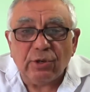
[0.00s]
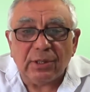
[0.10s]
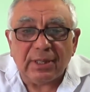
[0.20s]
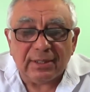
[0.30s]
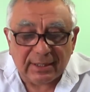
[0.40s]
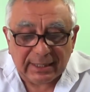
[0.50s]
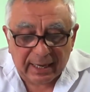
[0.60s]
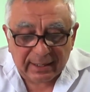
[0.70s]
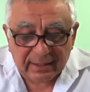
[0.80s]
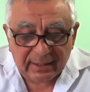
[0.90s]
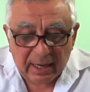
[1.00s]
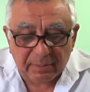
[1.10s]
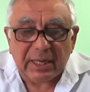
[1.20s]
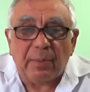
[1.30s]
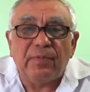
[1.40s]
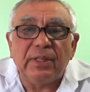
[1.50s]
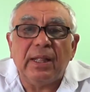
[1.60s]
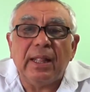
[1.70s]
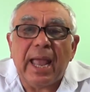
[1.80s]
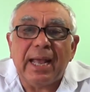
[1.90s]
Jonathan Sacks comes up with
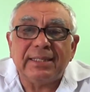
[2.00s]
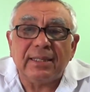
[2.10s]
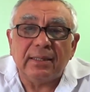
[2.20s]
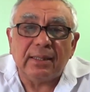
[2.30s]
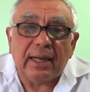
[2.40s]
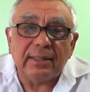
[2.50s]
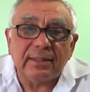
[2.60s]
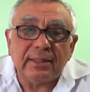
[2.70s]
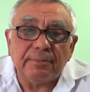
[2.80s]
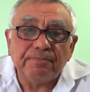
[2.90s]
an excellent answer.